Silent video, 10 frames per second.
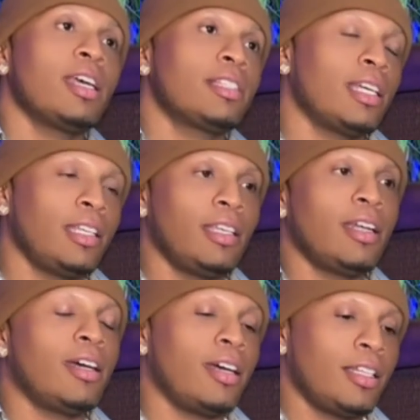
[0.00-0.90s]
I did.
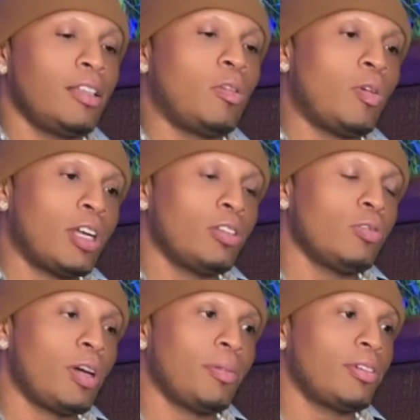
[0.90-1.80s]
I wanted to
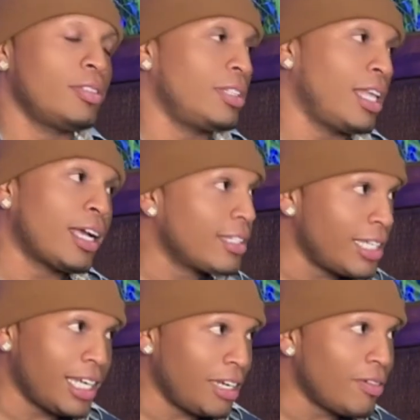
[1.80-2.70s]
do it because, like I
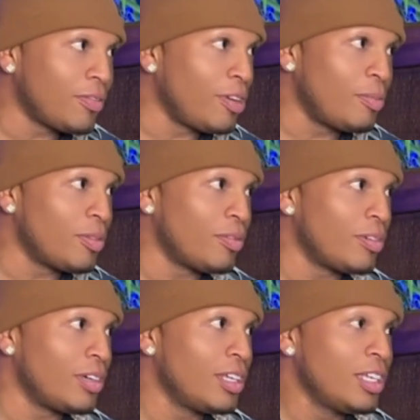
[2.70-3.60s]
said, I never fought before.
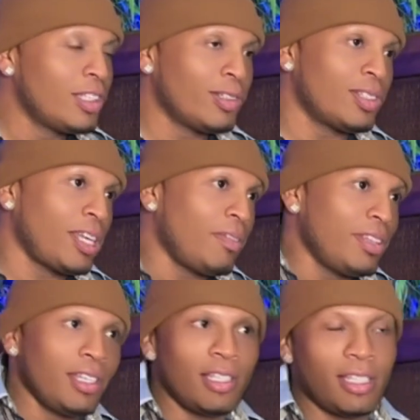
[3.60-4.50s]
So
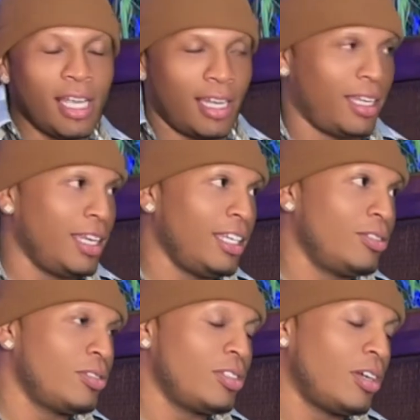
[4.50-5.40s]
17 is kind of late
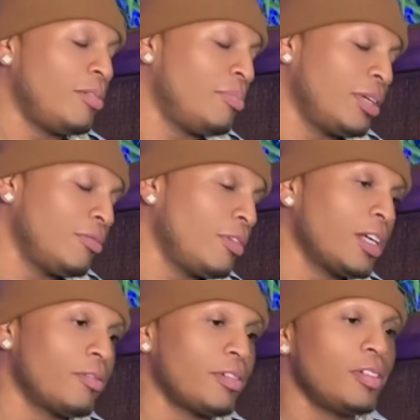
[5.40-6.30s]
to start, but
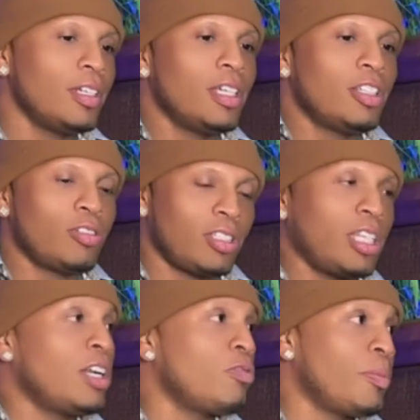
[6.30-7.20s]
whatever. So I
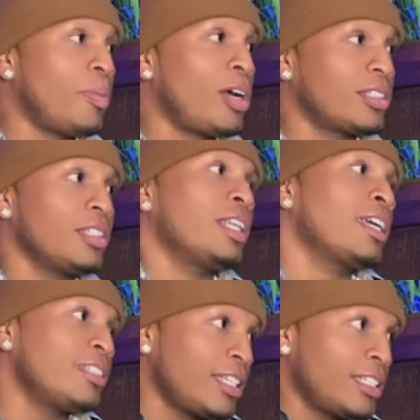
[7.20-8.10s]
started with boxing. Like
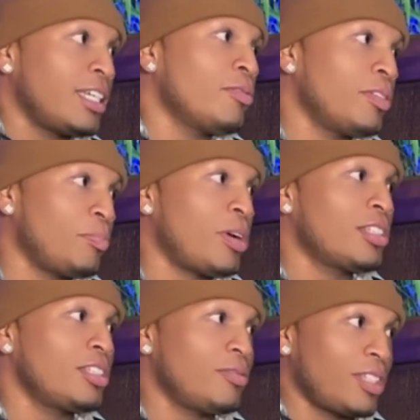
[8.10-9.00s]
I said, I started with
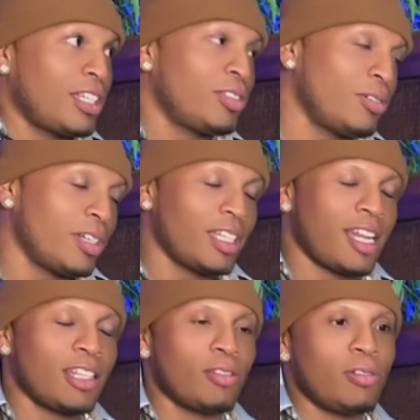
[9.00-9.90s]
boxing with that story that
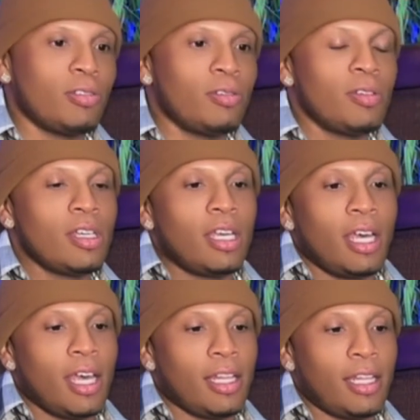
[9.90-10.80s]
I told you,
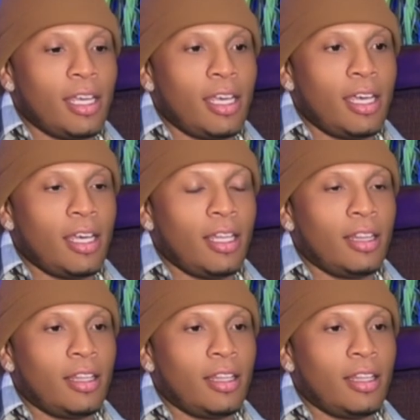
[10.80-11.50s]
and then